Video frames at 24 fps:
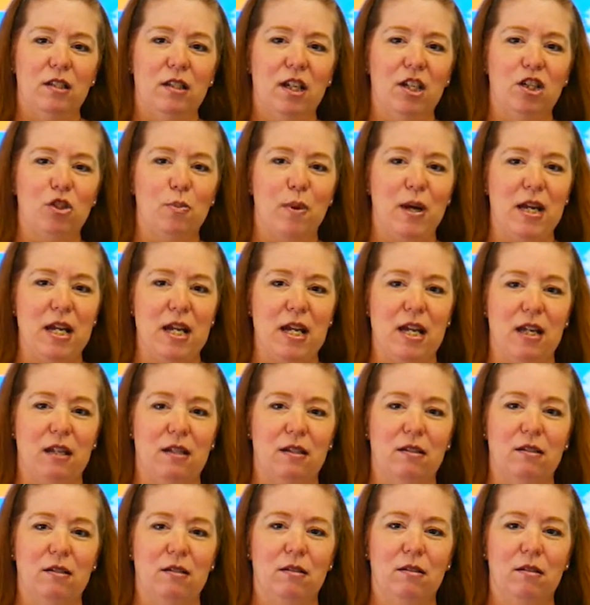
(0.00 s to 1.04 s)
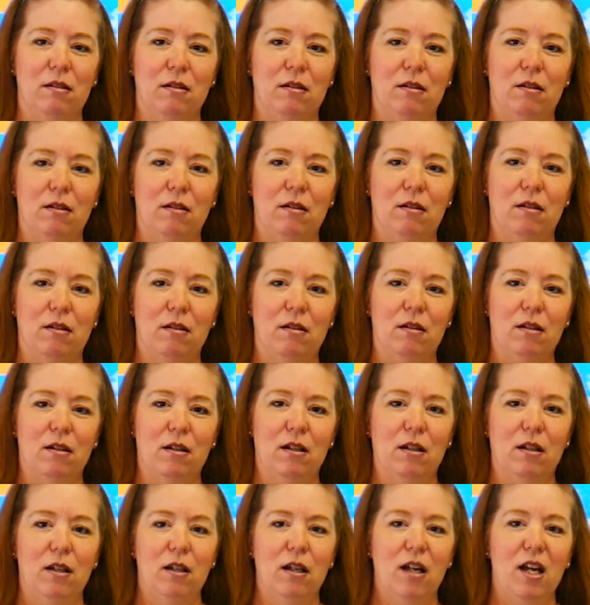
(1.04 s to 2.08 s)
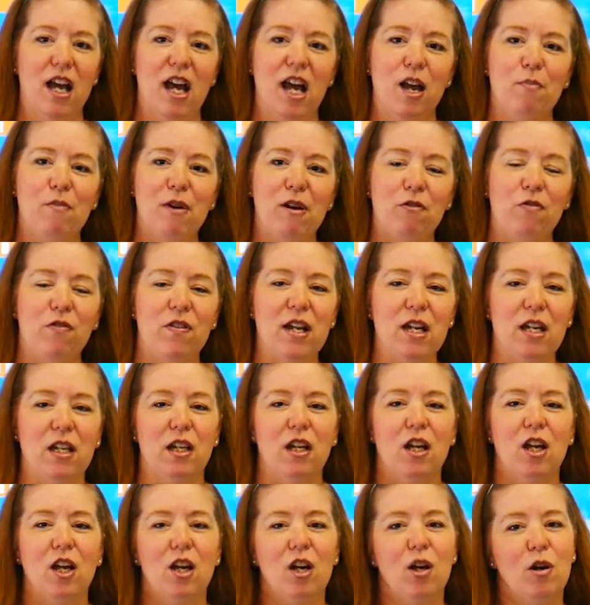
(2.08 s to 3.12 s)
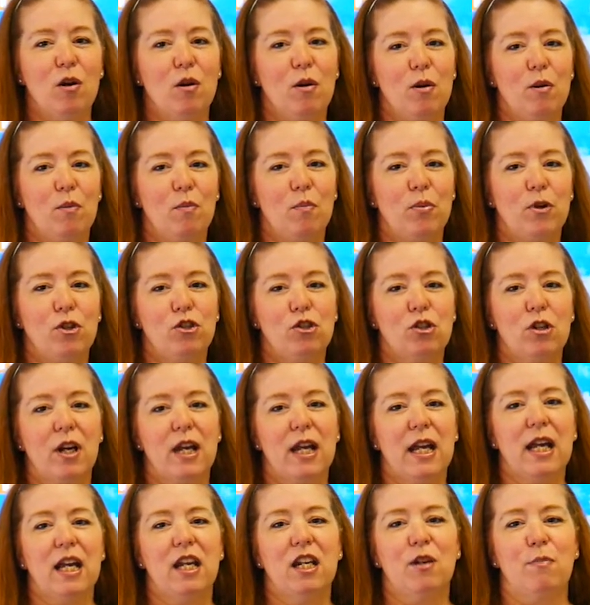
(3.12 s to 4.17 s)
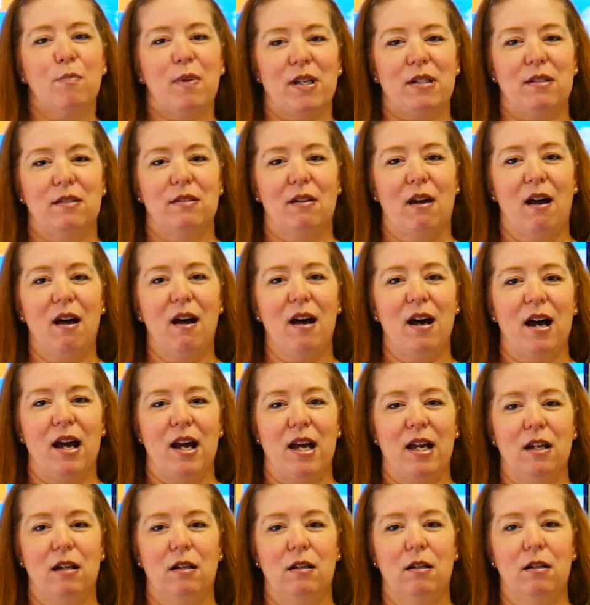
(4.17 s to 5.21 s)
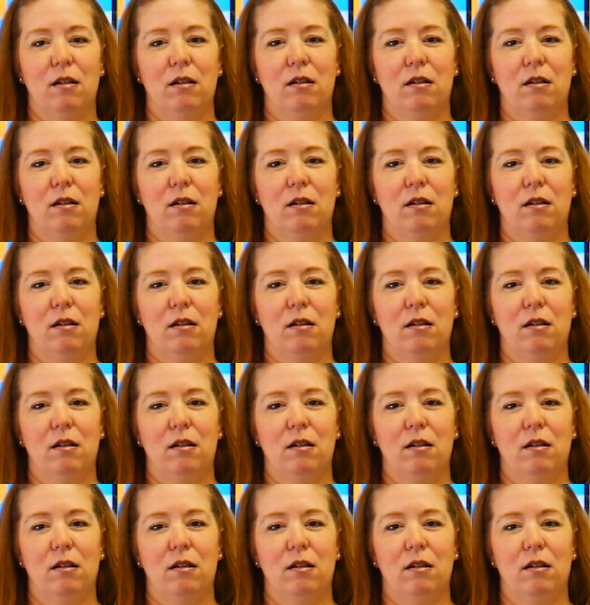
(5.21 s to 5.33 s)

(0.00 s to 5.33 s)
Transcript: touch my hands and my feet. Put your hand in my side."